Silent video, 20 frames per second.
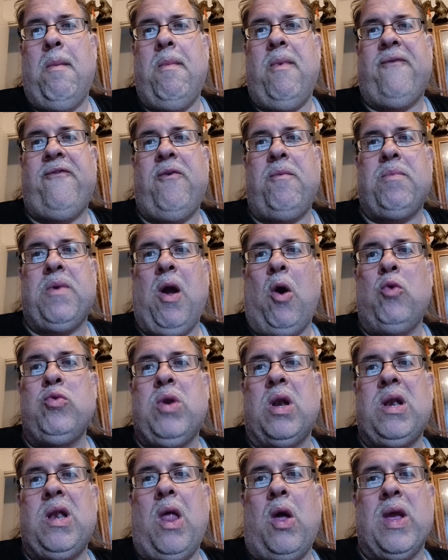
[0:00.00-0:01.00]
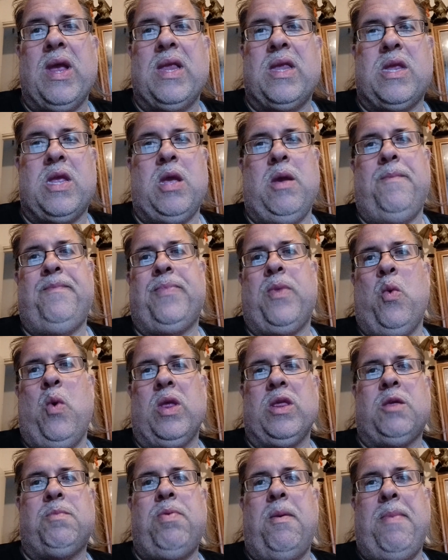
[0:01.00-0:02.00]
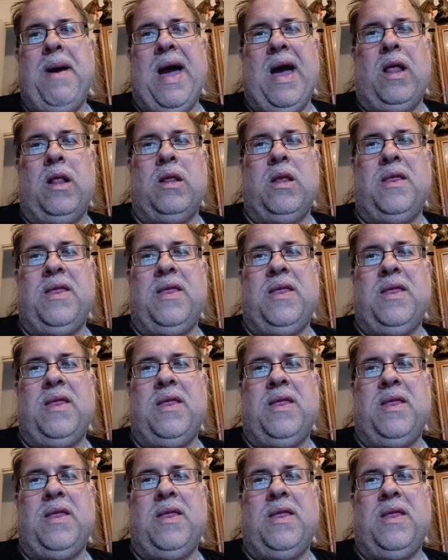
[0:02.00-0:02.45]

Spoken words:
From Golden Light. Once per battle,